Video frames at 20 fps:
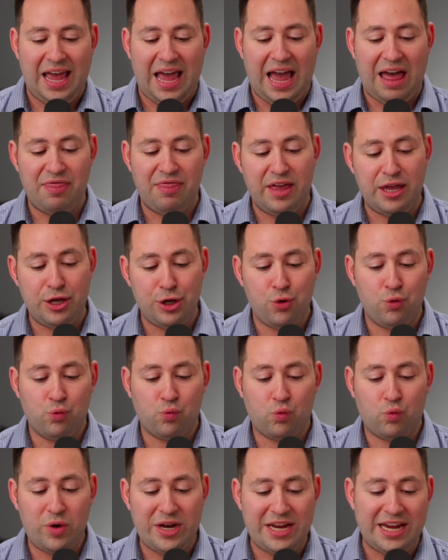and then you
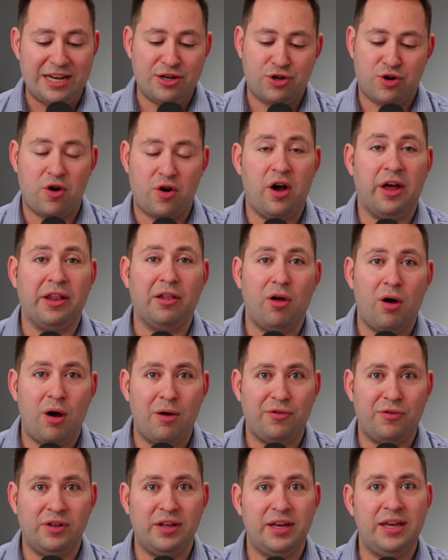re-enter
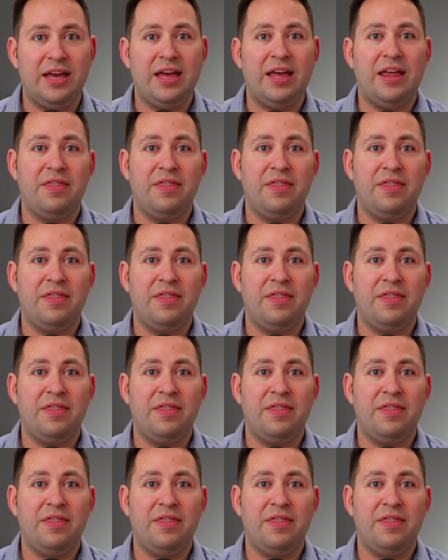unlawfully,